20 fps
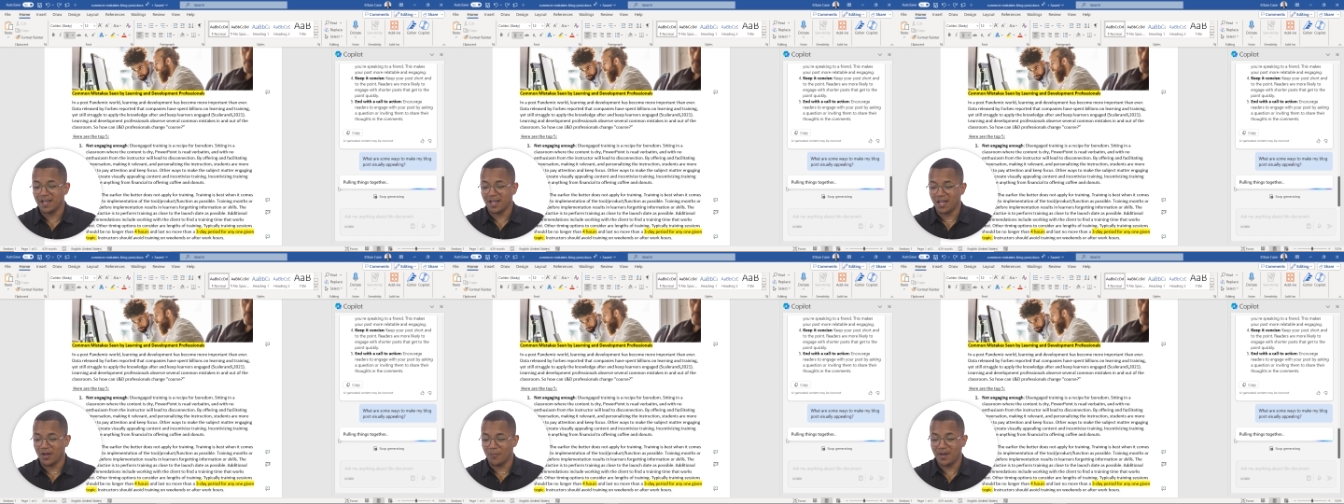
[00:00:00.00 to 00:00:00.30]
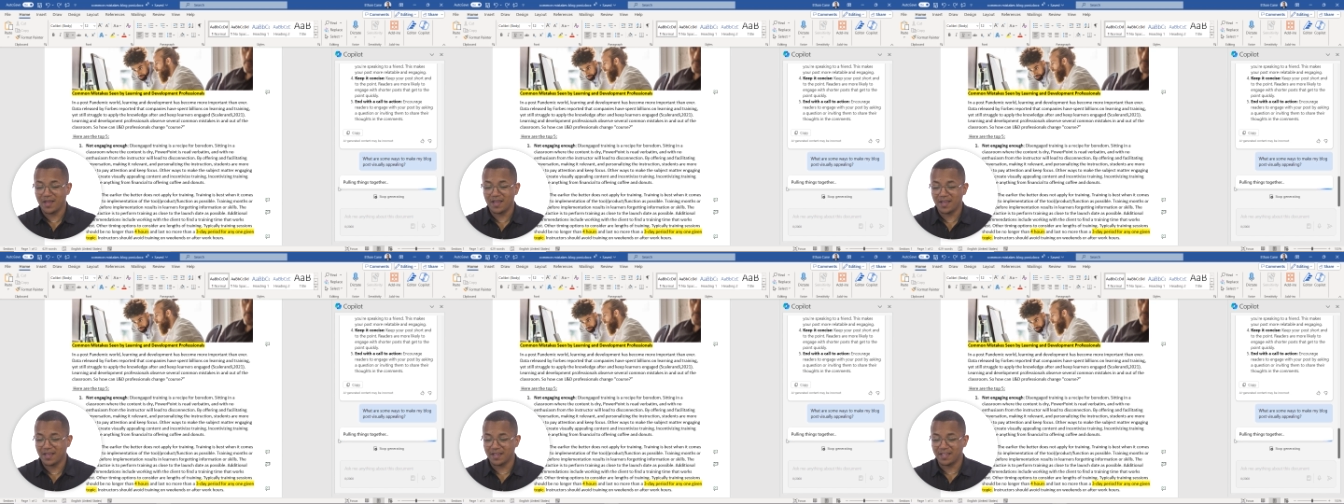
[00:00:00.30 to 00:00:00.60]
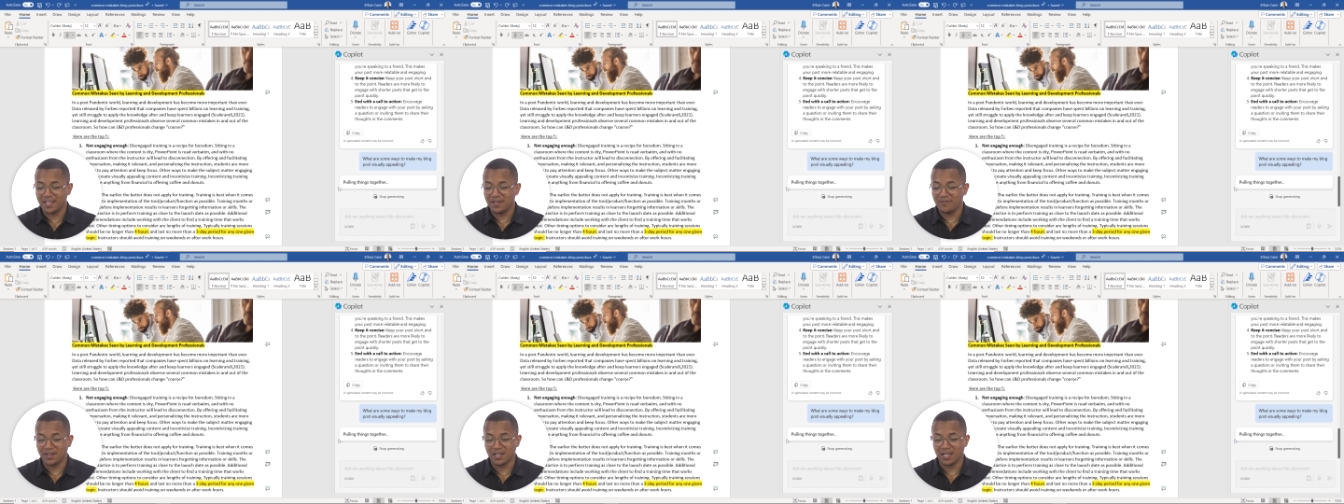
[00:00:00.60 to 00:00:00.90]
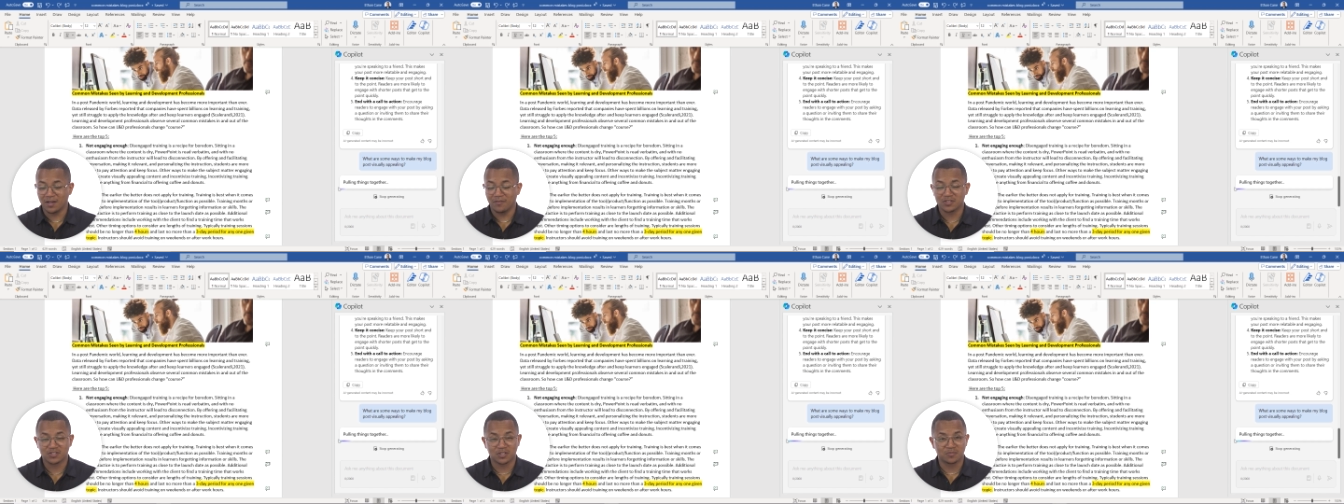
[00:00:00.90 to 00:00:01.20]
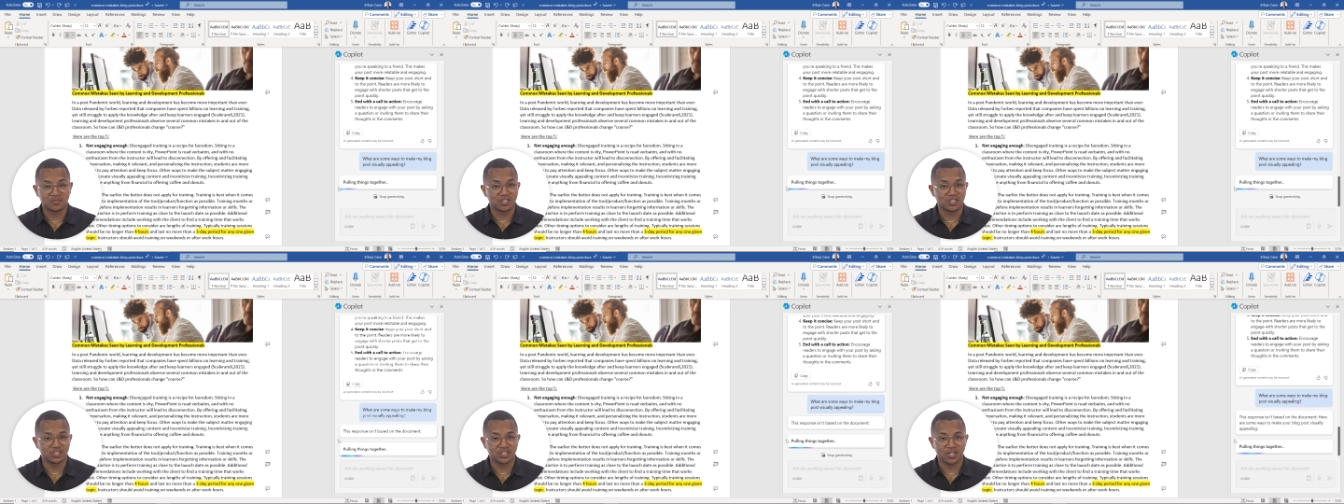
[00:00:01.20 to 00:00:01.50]
it may even give us
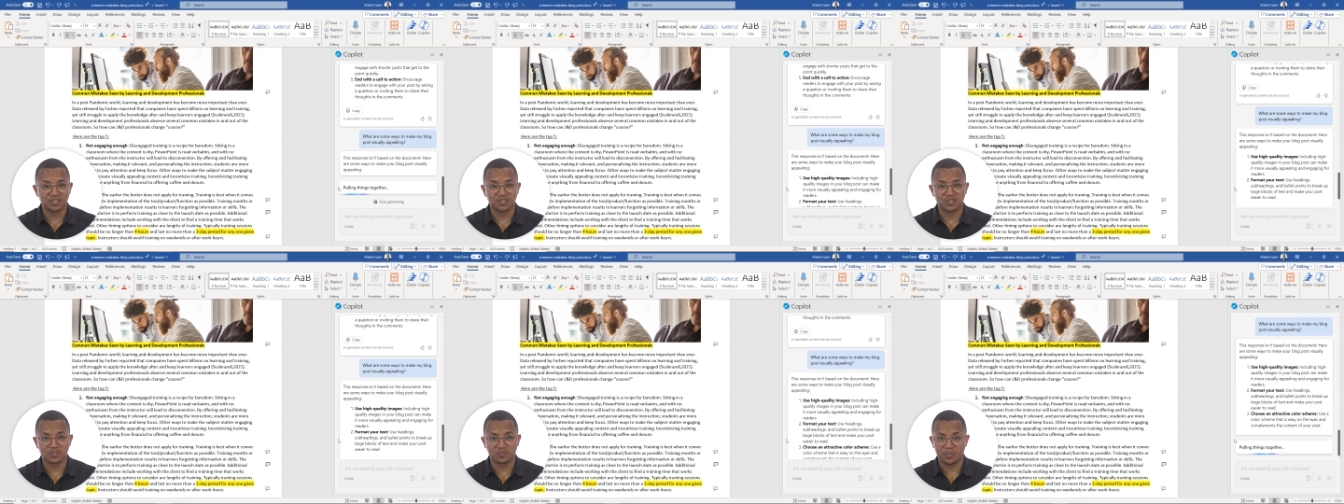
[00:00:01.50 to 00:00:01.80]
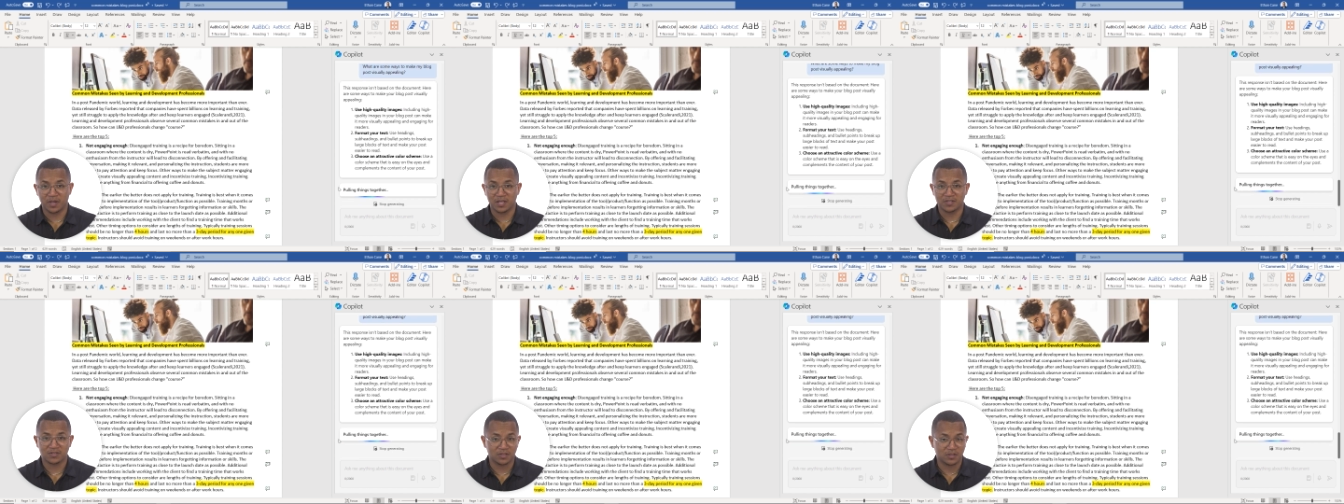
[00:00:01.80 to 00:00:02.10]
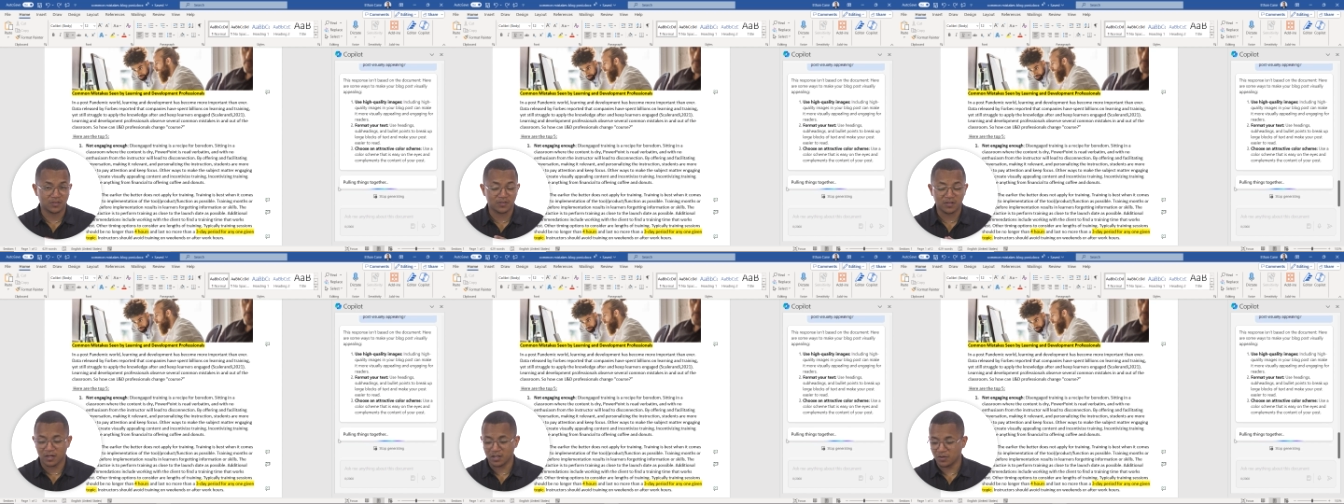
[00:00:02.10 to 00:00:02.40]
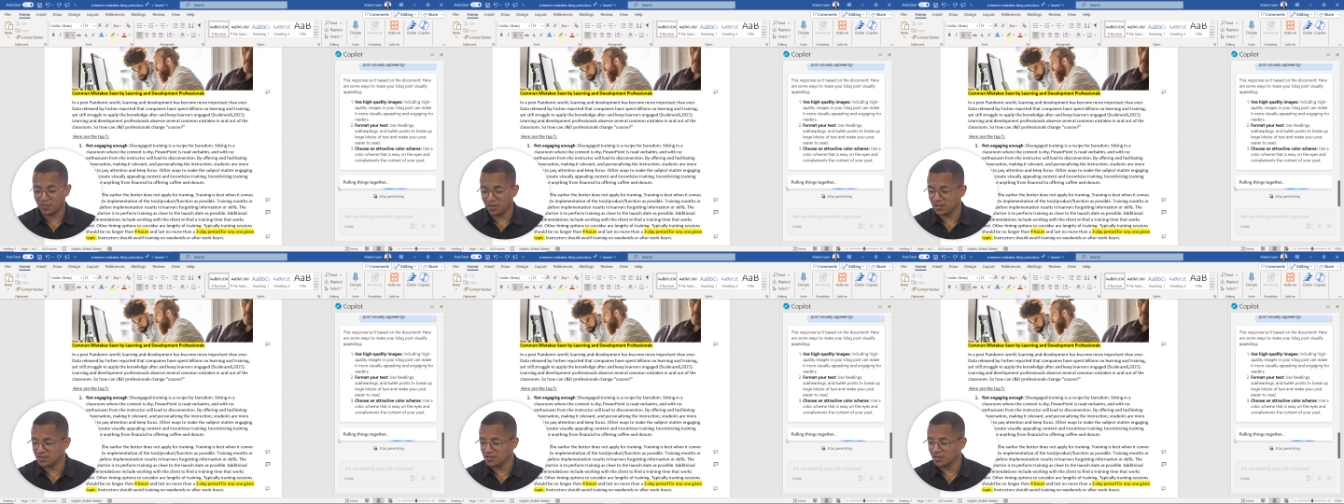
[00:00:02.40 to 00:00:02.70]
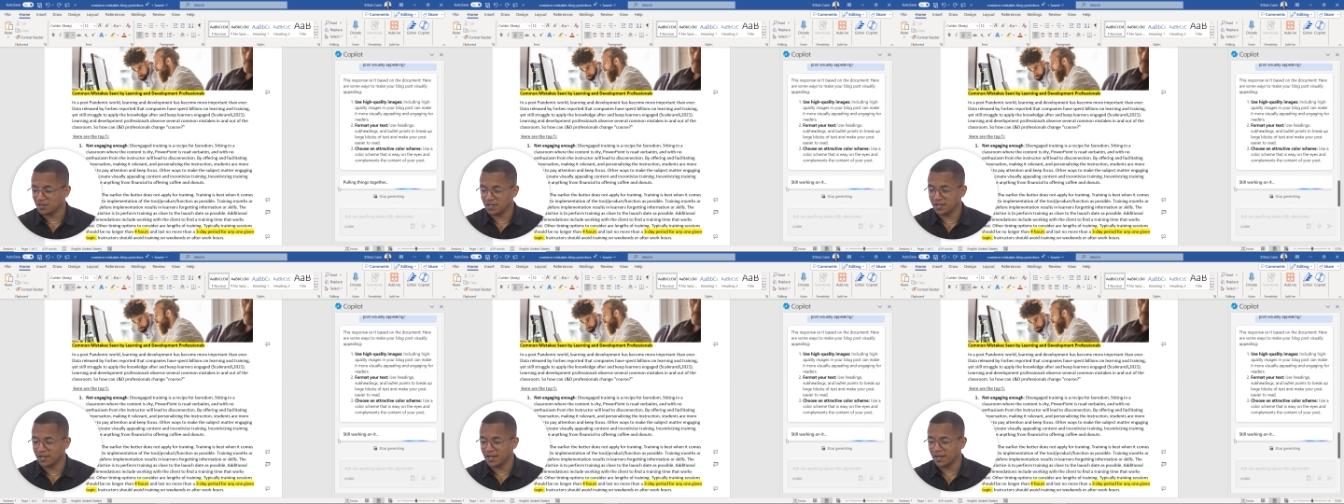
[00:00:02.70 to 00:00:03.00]
some suggestions based on the document it's
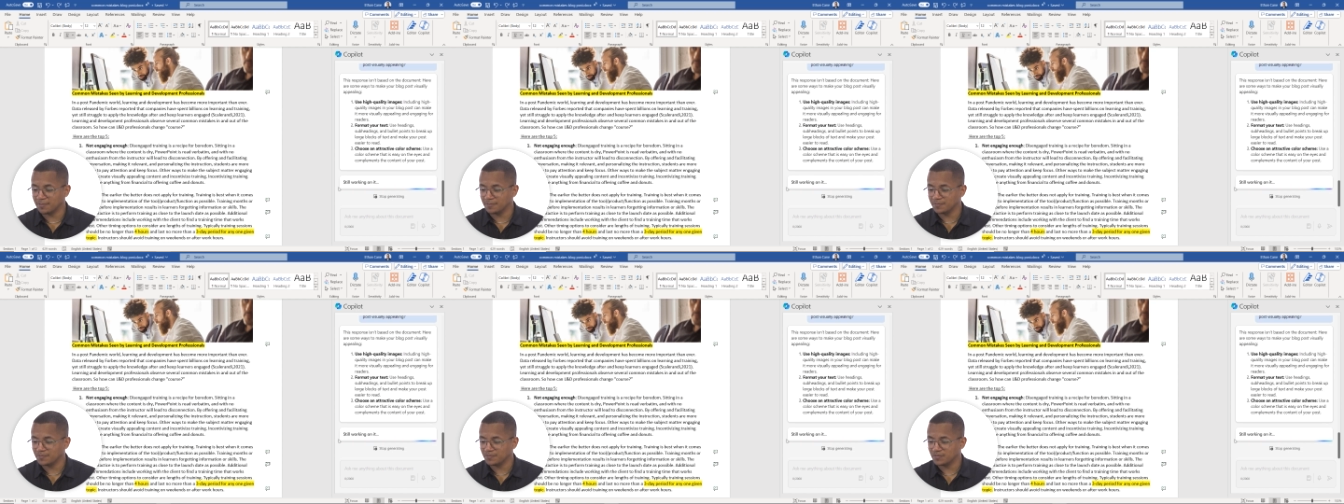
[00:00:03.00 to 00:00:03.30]
looking at.